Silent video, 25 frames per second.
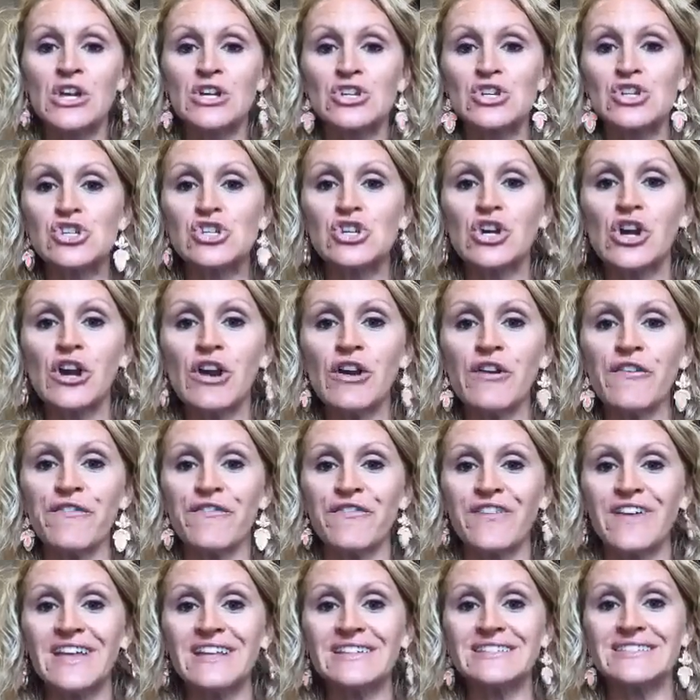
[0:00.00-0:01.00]
sugar
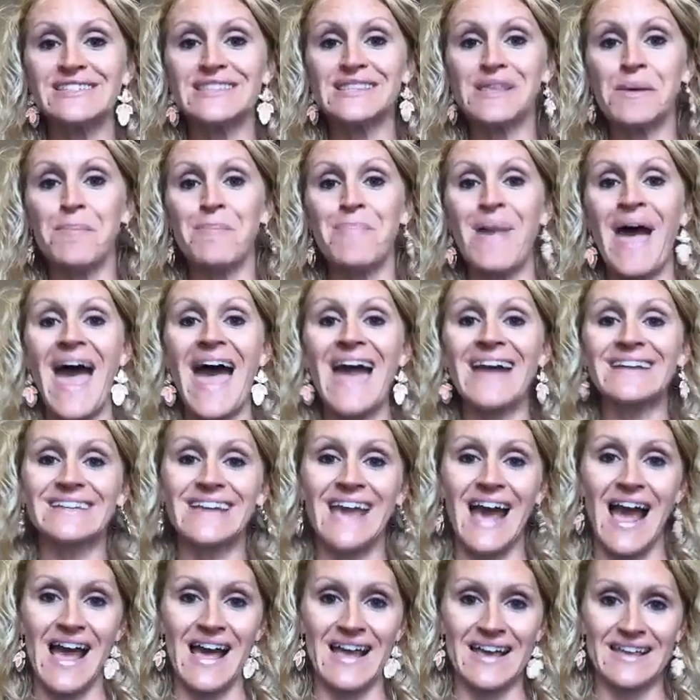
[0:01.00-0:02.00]
feeds the
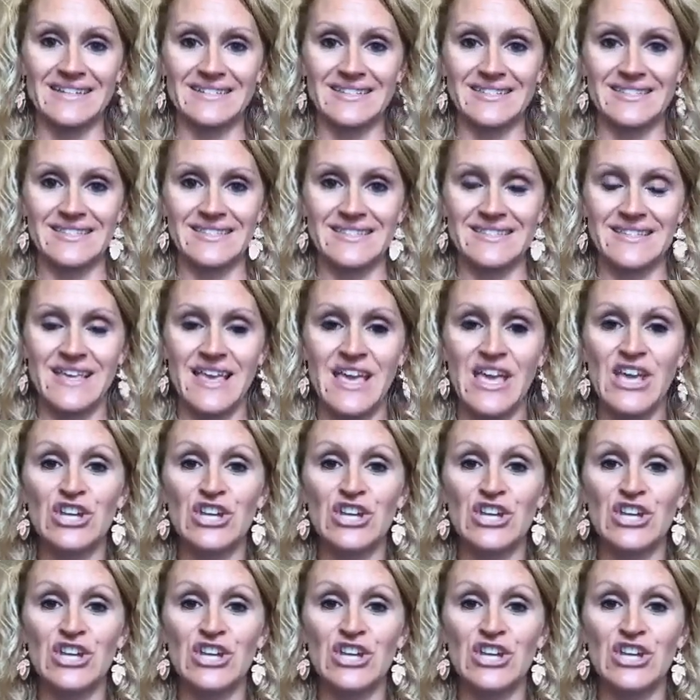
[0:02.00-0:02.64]
bad guys